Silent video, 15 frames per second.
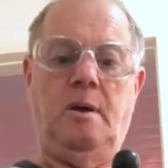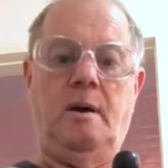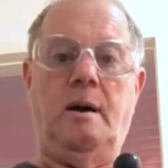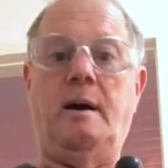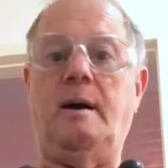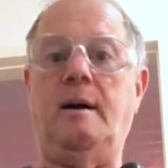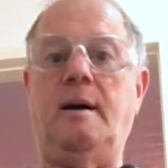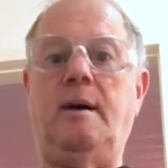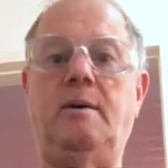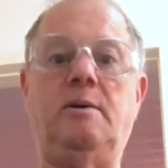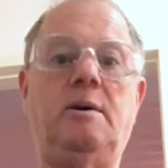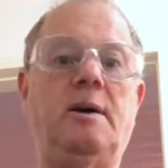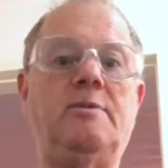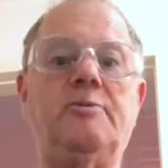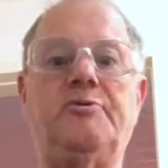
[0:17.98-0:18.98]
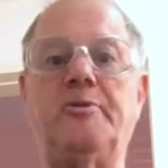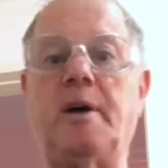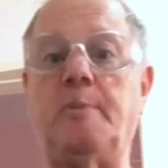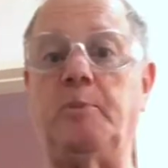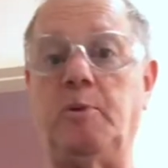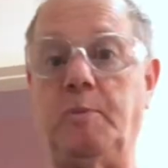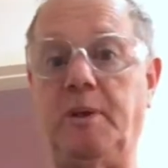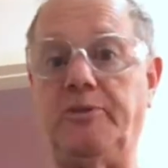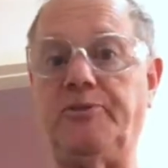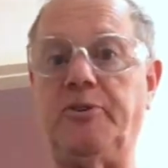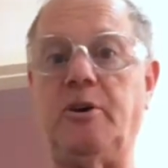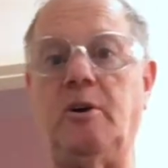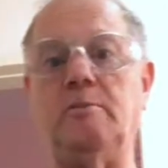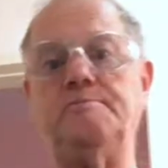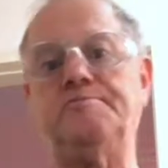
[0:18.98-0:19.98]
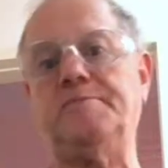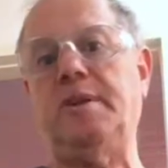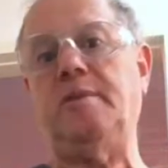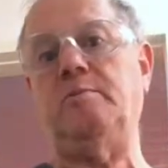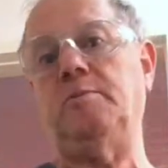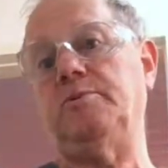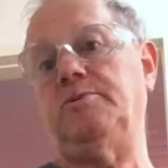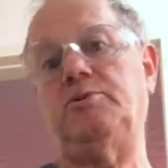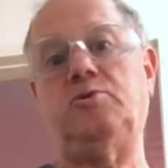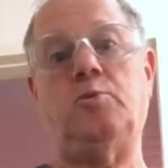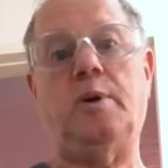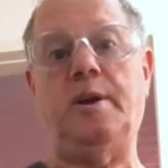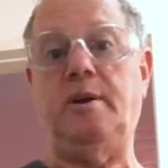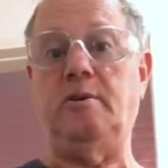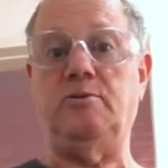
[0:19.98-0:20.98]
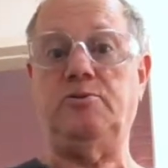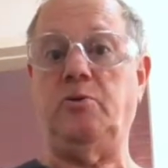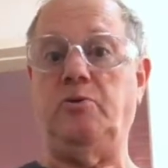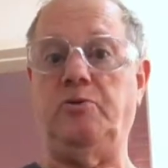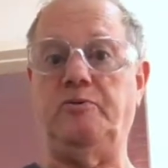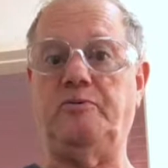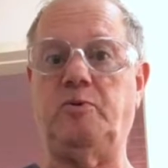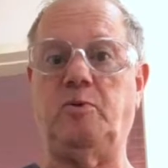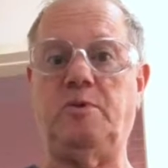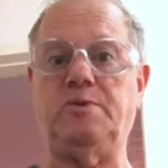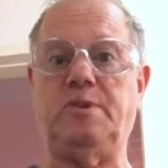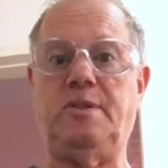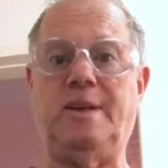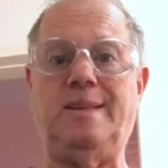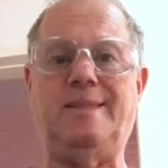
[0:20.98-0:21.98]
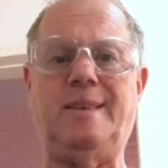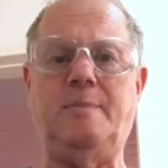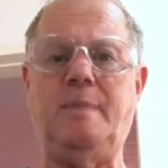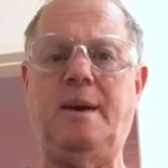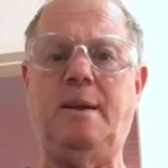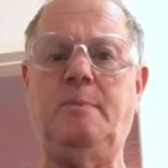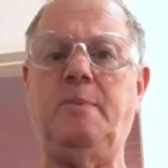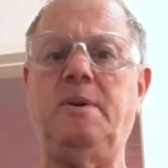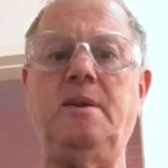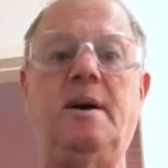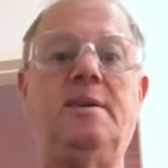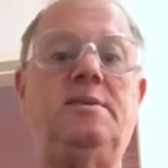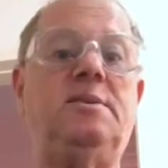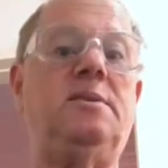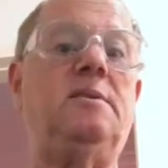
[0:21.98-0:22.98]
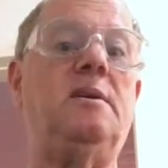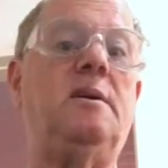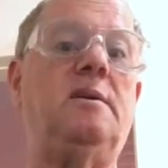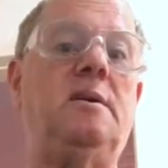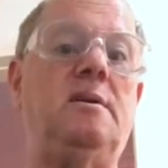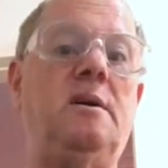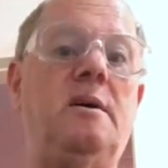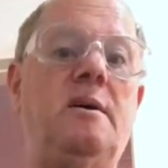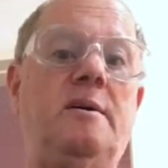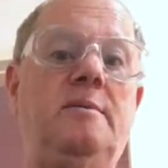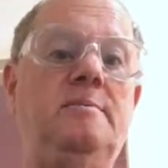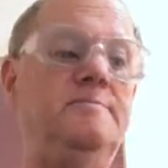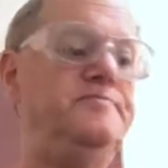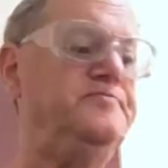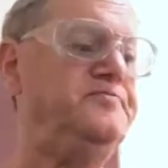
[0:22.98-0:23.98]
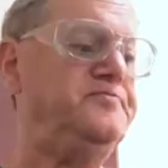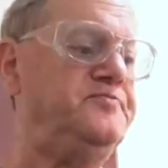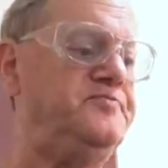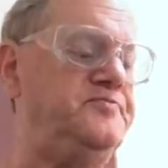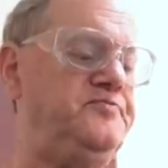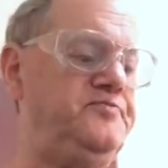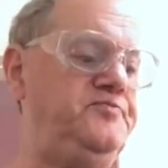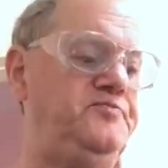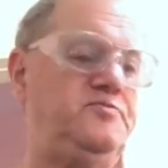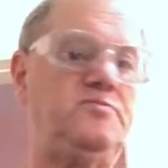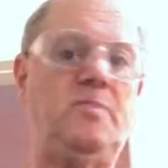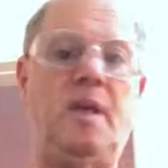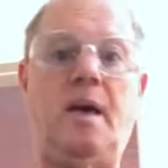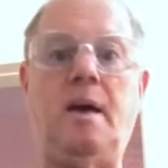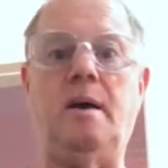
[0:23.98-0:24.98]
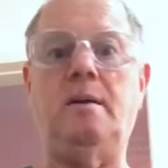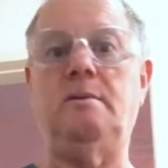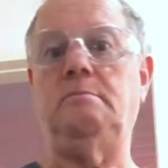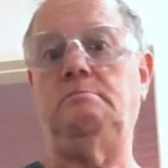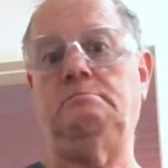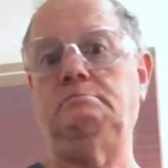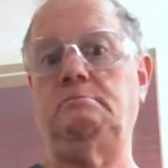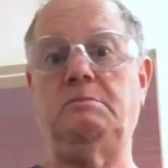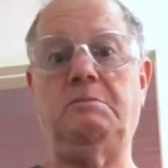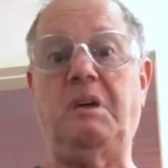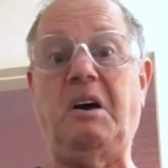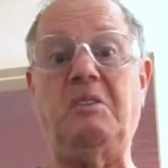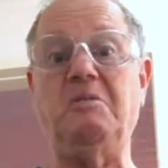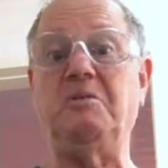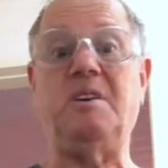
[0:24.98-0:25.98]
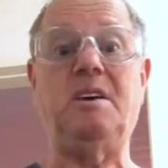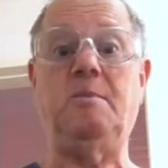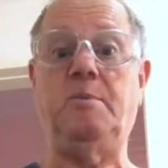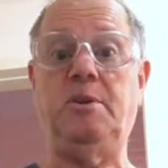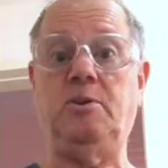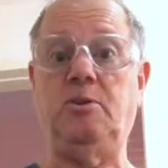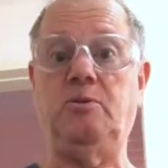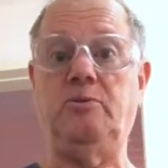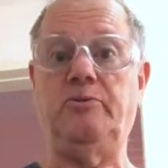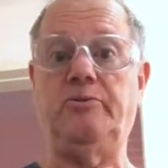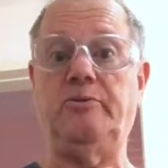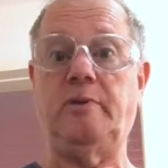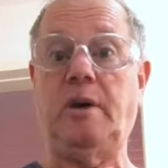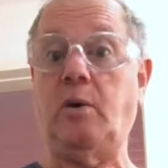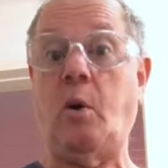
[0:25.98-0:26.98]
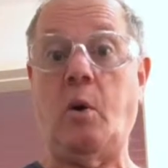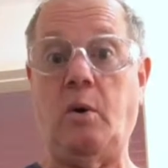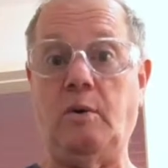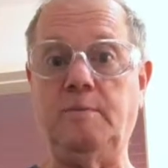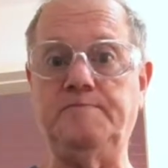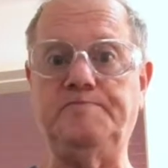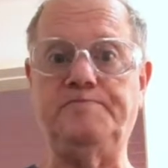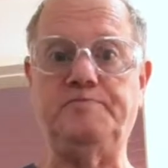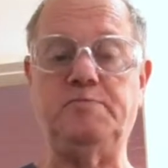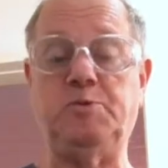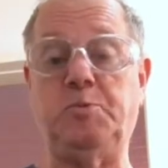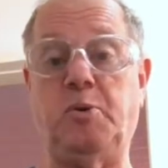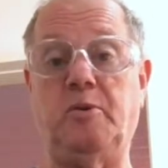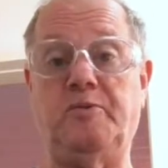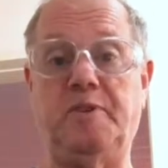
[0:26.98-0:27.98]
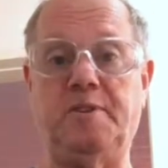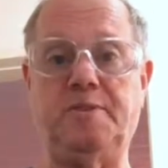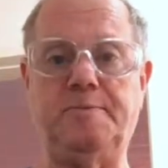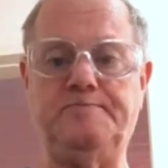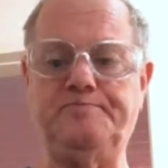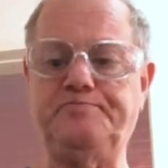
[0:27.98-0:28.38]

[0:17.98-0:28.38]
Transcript: I got this a couple months ago. It was 20 years old, of course. I think they made them in 1999. And I don't think it had been used at all. It was perfect.